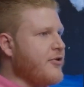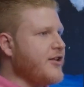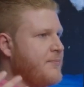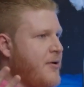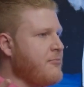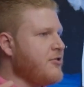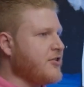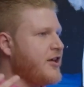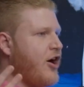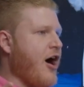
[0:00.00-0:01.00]
really
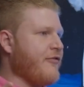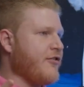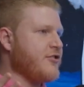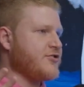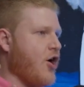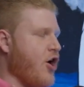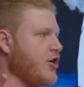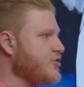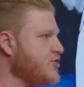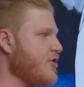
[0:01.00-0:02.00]
publicly offers
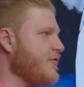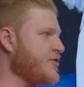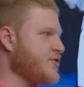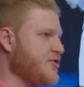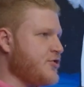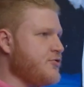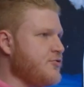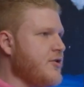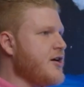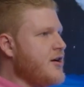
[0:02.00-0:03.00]
artist services
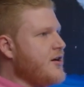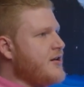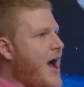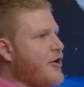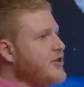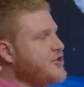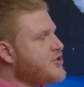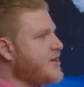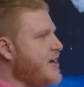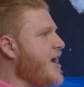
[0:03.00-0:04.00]
to not only
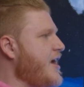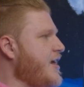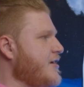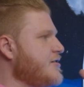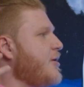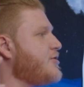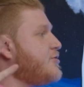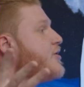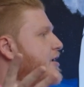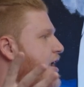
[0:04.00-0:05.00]
just Canadians, but
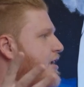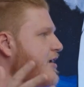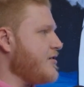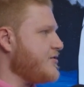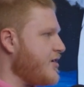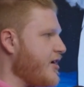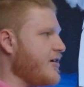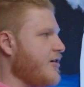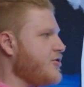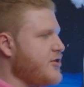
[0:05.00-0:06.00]
to Canadians? Like,
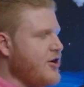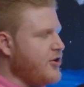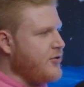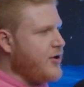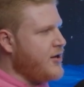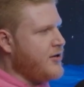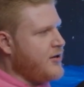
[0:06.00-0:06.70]
are you the only one?